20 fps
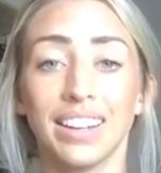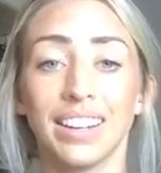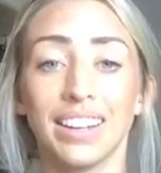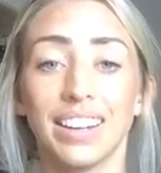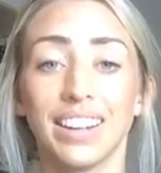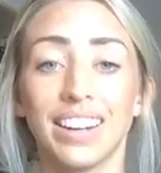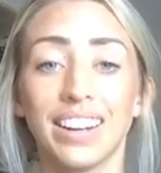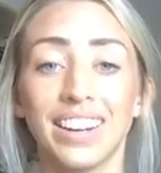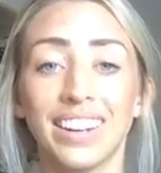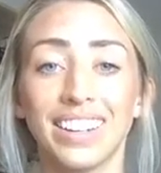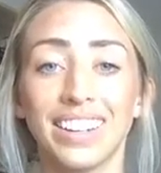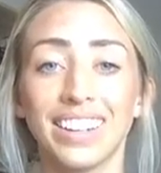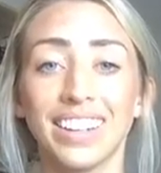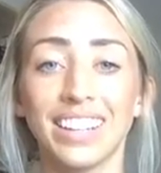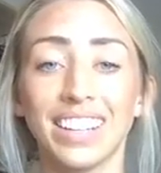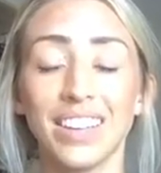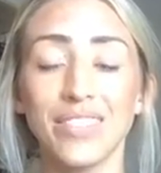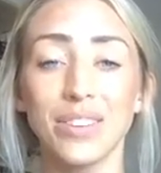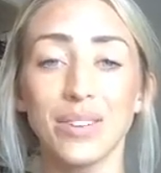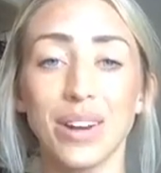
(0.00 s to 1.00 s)
I
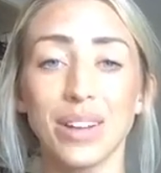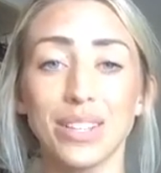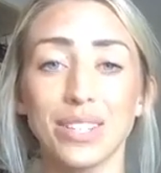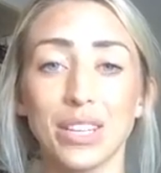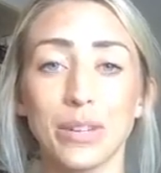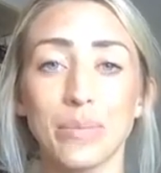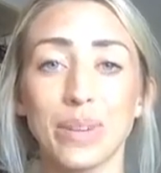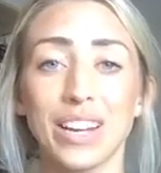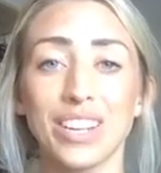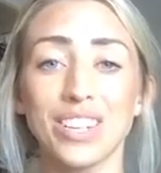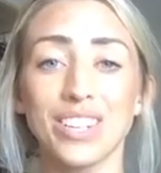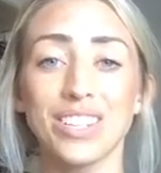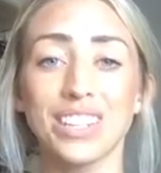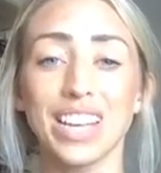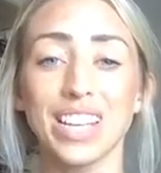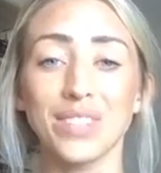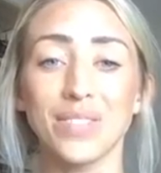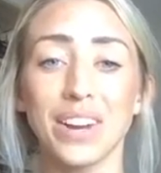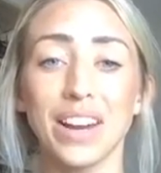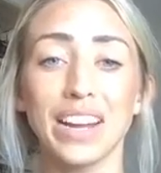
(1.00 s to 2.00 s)
love you all so much.
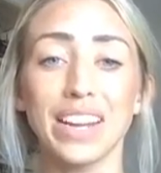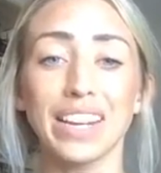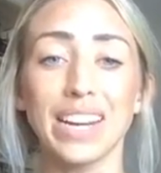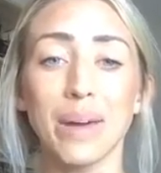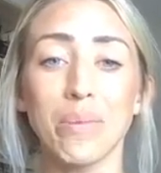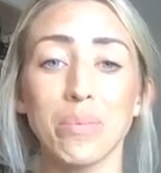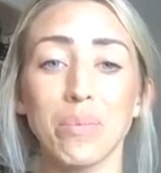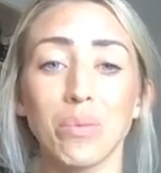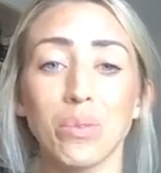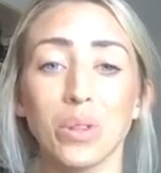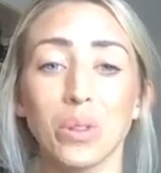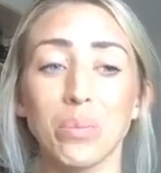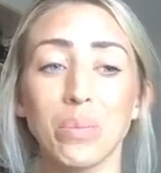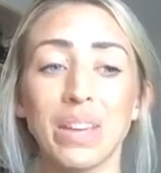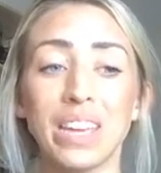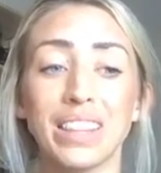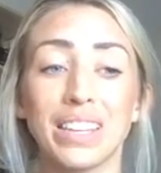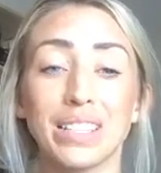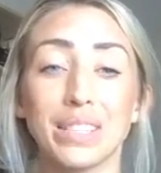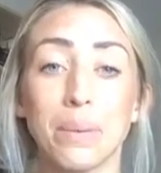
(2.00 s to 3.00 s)
Thanks for hanging out with
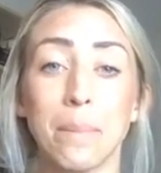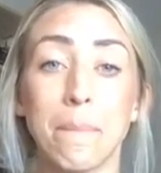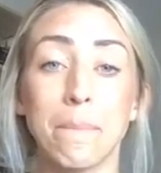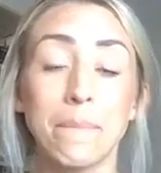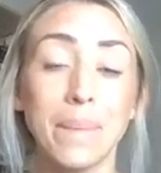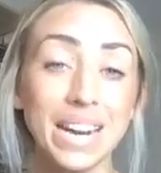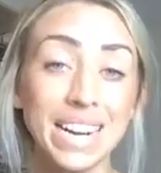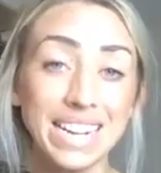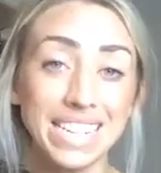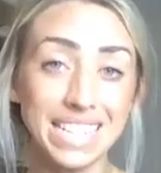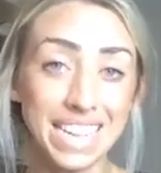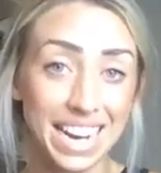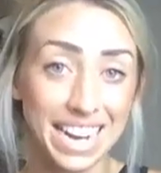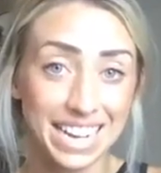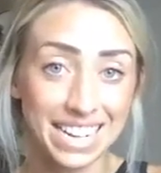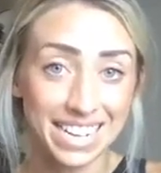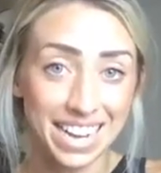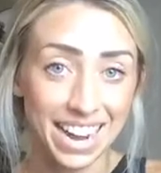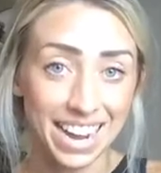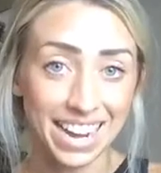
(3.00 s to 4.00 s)
me this Monday
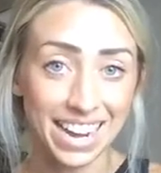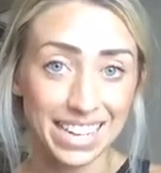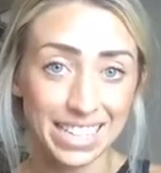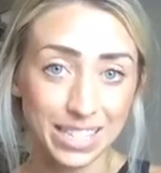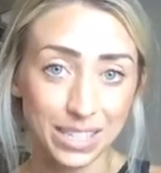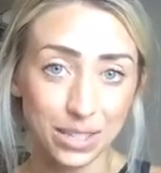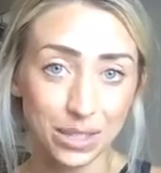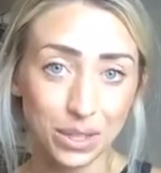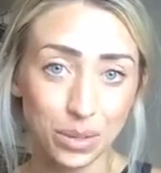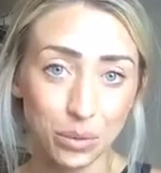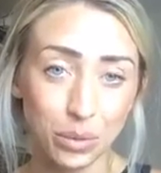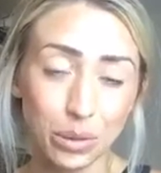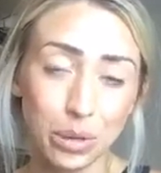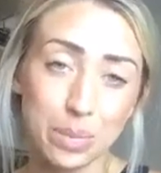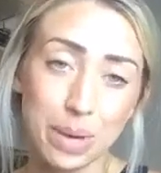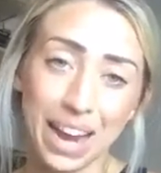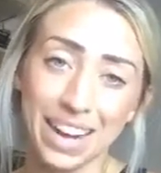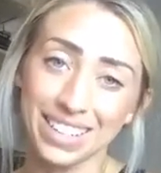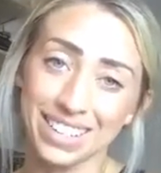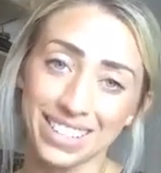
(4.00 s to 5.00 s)
night. We'll be
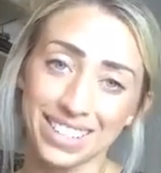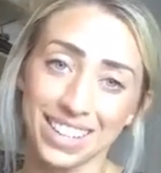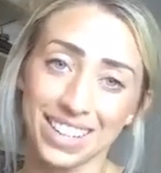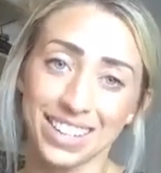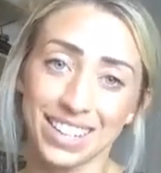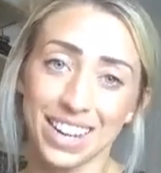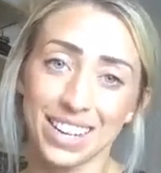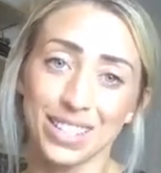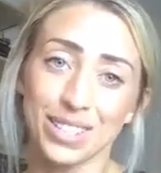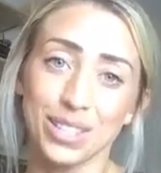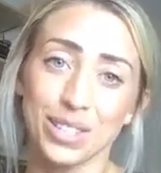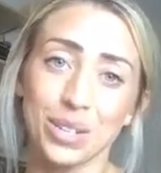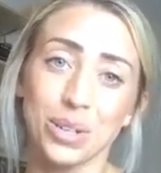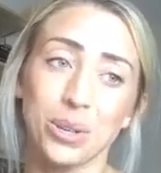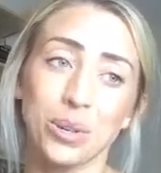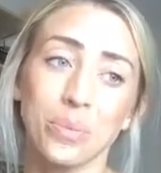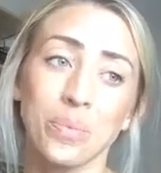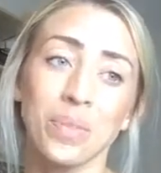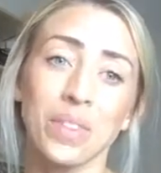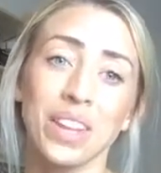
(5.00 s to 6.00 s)
back to Sundays
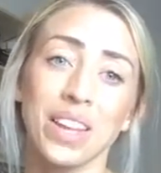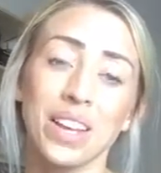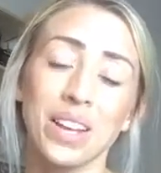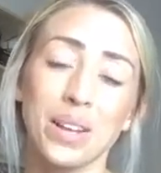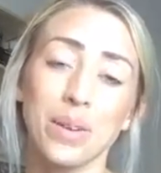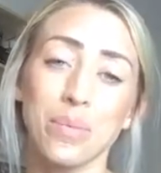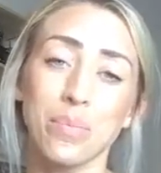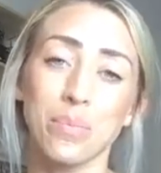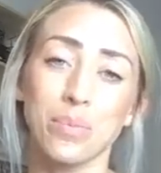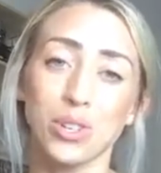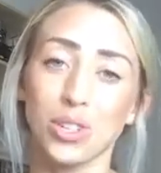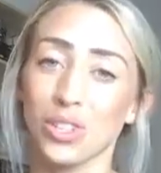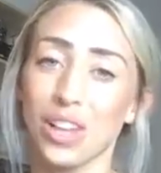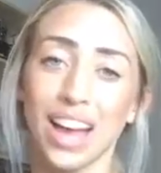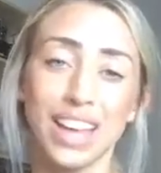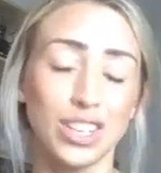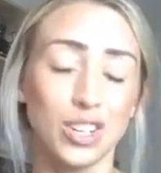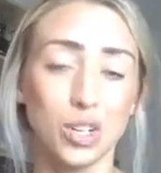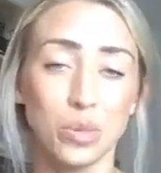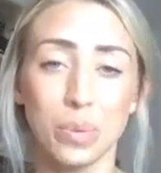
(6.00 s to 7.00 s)
soon. July
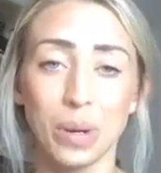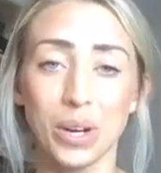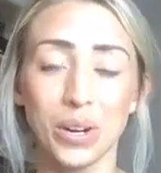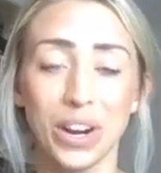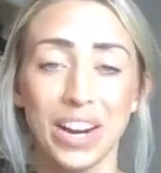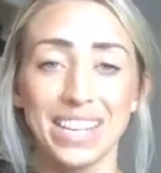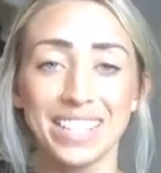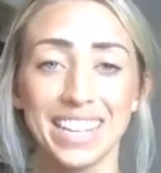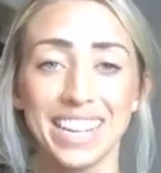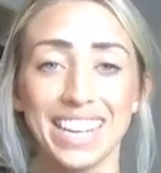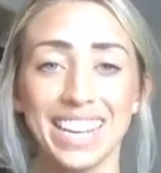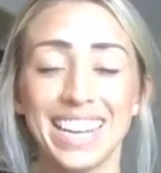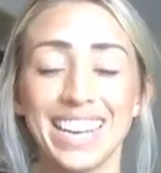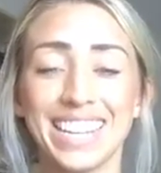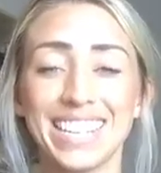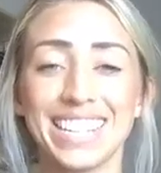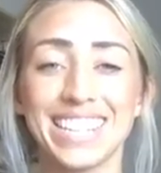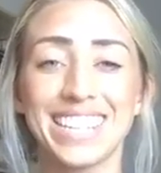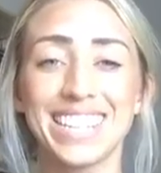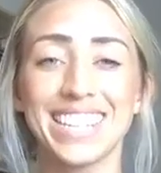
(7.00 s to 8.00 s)
has just been crazy.
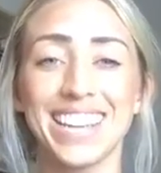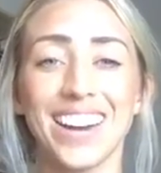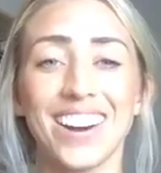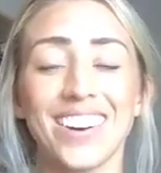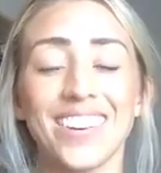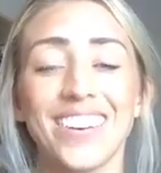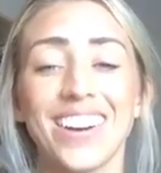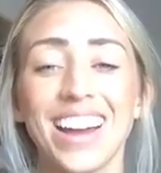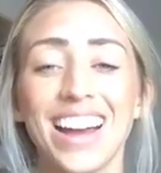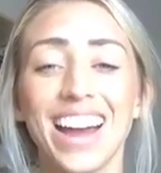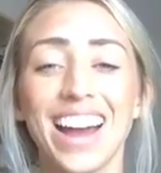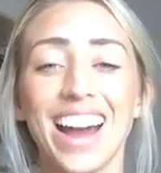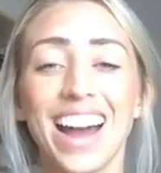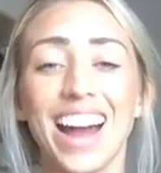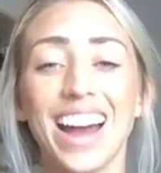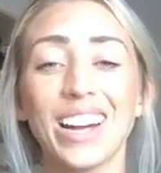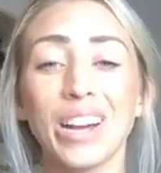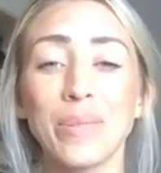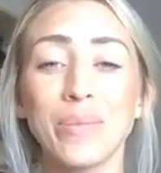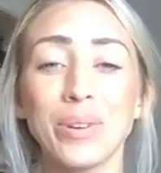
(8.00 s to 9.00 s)
So
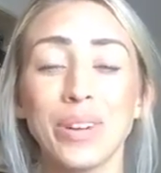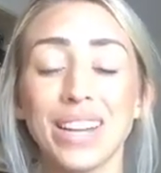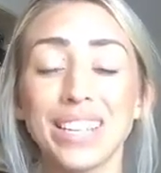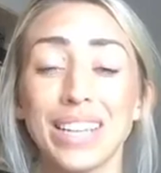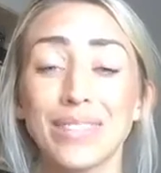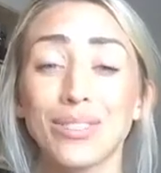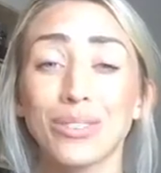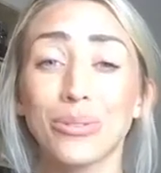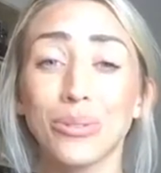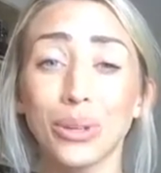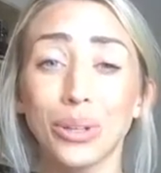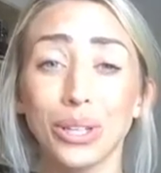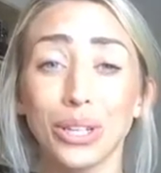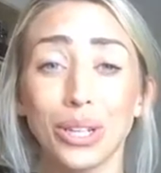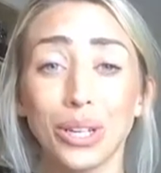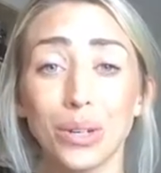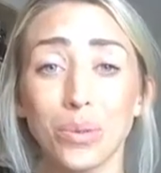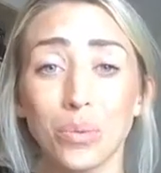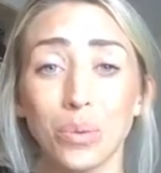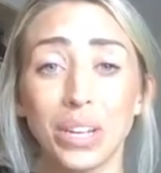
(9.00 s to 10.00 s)
I hope you guys have a really
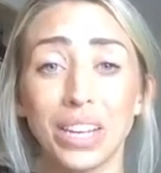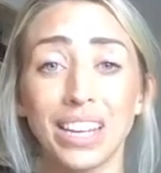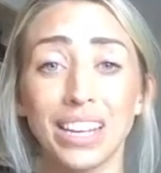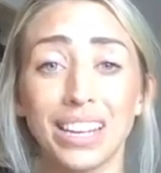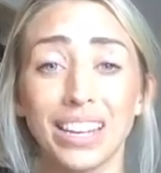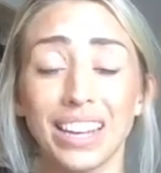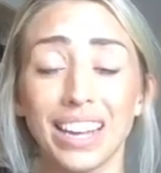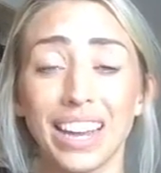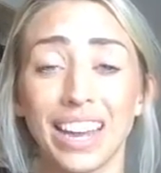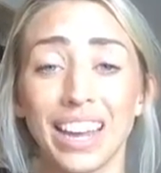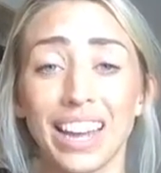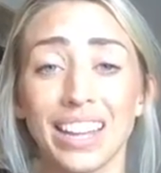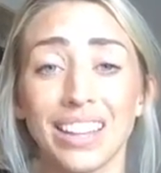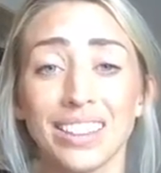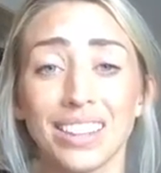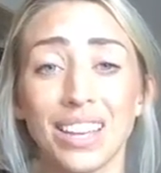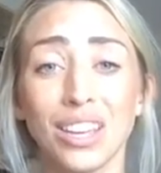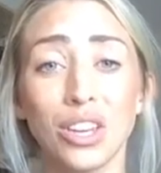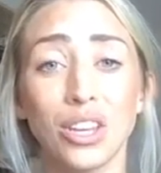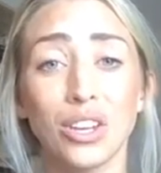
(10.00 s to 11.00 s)
good week, and
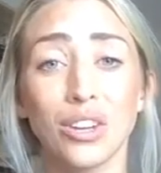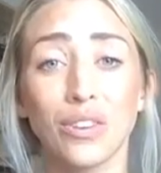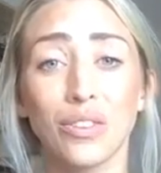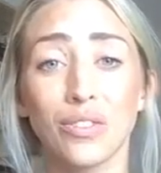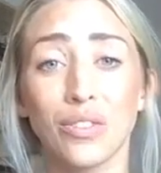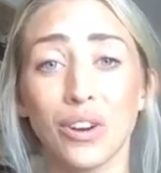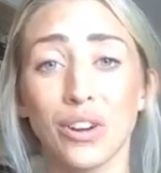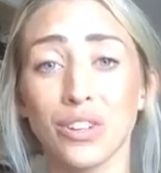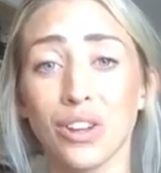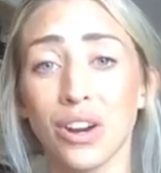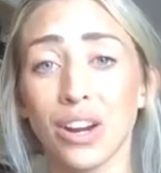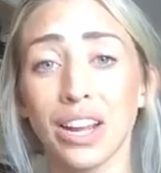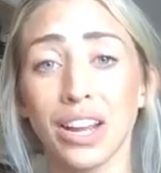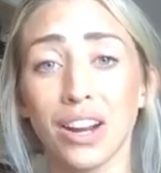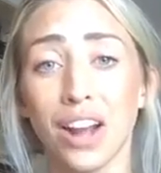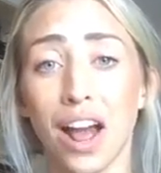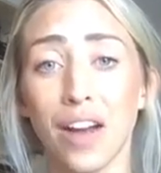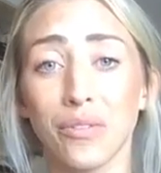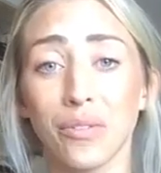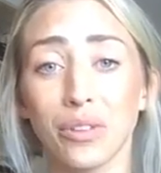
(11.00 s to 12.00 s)
thank you for starting it
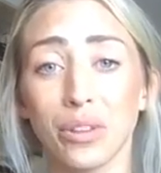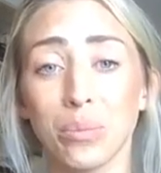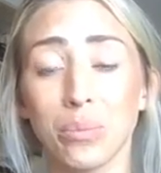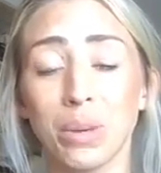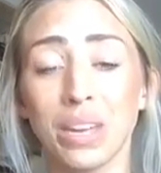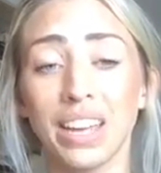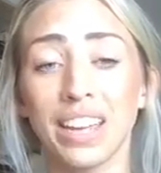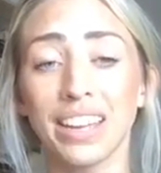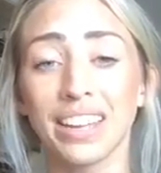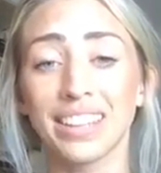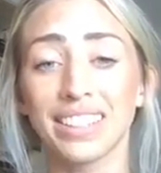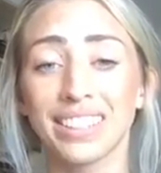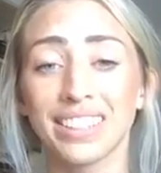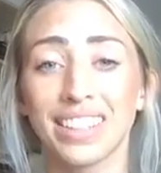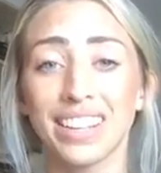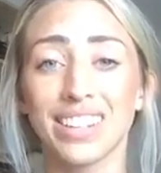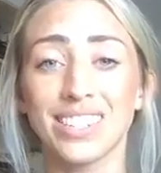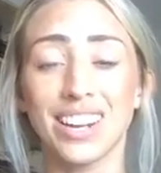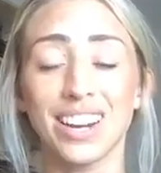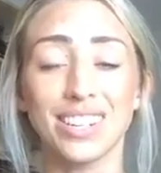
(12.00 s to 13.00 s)
off with me.
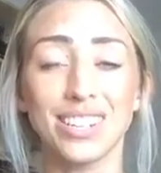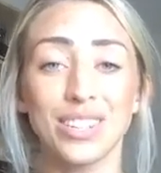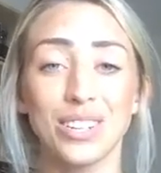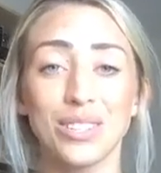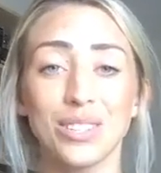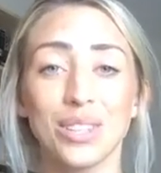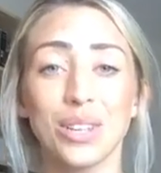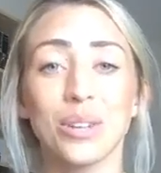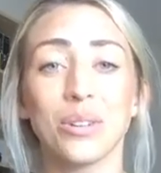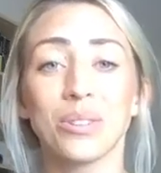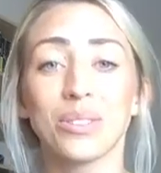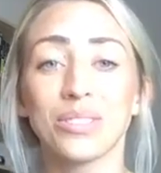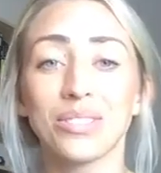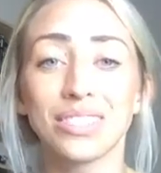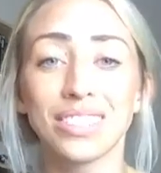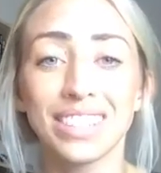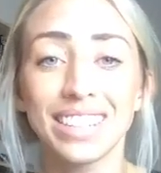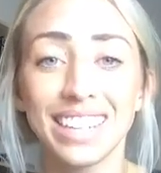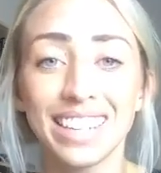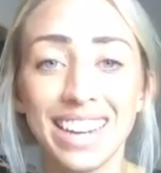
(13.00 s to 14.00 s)
I'll talk to you soon.
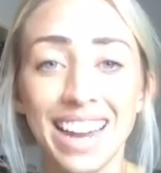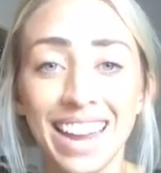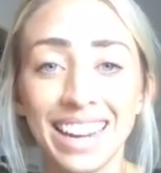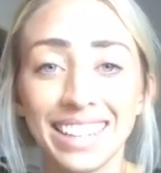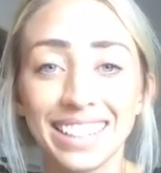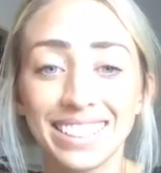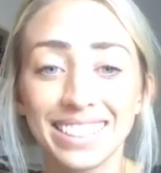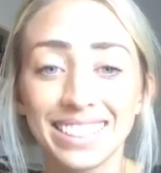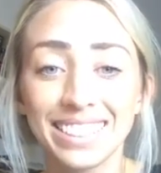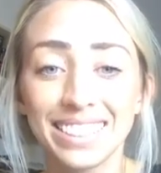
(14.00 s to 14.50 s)
Good night.